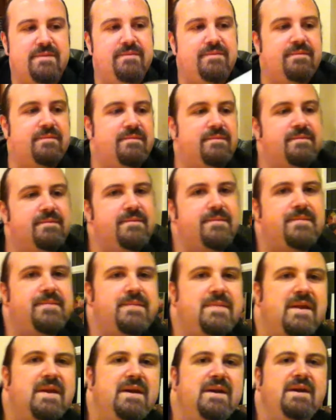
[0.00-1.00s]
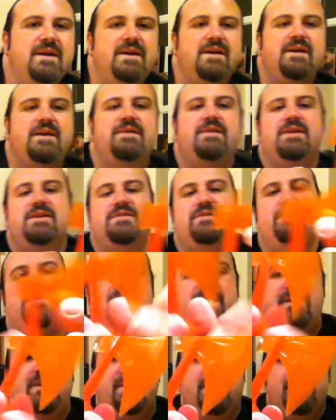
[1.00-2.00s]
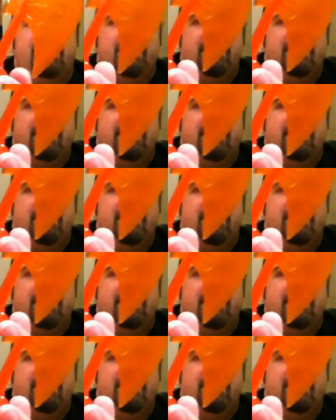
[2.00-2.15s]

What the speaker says: it. This for me,